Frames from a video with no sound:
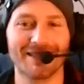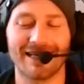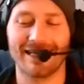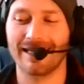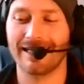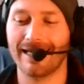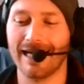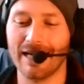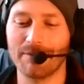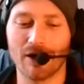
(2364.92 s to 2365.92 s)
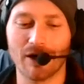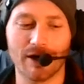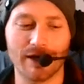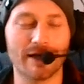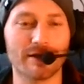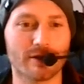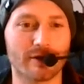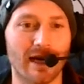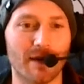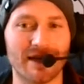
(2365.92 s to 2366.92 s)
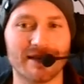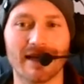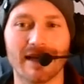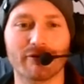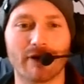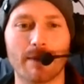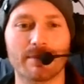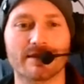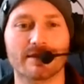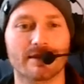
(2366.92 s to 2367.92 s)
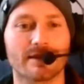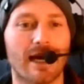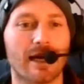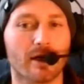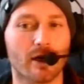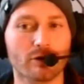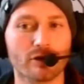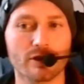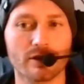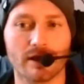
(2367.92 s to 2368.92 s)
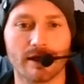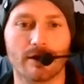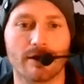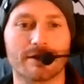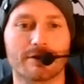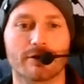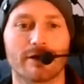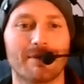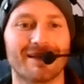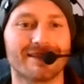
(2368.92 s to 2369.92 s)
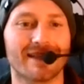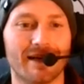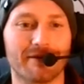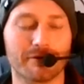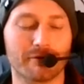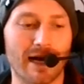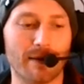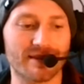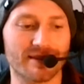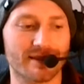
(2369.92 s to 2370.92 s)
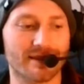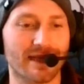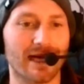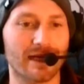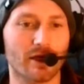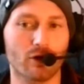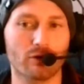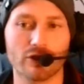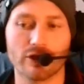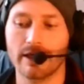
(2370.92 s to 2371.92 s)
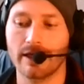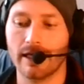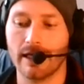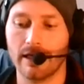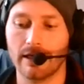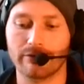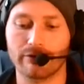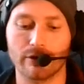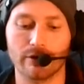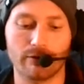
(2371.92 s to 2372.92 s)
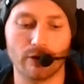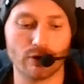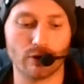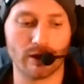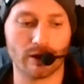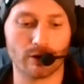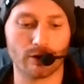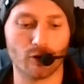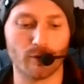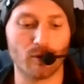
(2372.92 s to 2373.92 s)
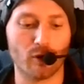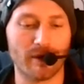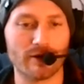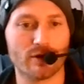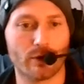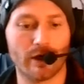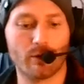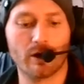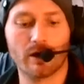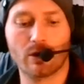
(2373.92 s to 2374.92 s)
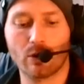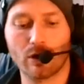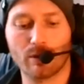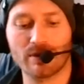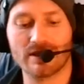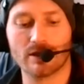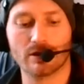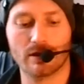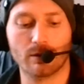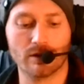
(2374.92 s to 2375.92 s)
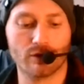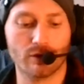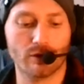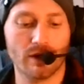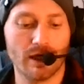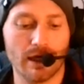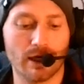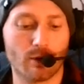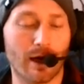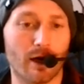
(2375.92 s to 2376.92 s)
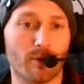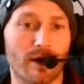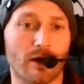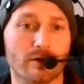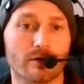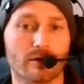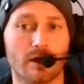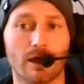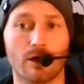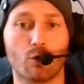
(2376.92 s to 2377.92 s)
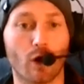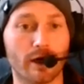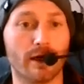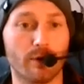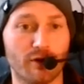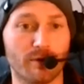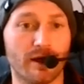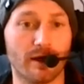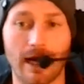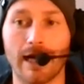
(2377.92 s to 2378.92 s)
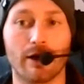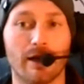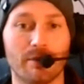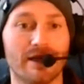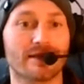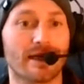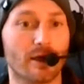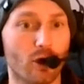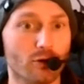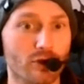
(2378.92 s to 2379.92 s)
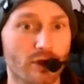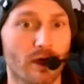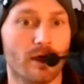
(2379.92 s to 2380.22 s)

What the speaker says: I'm on Instagram at daverobinson.coach. On Instagram at daverobinson.coach. And for folks who want to learn a little bit more about Storywork, or potentially want to inquire about working with me and hiring me as a coach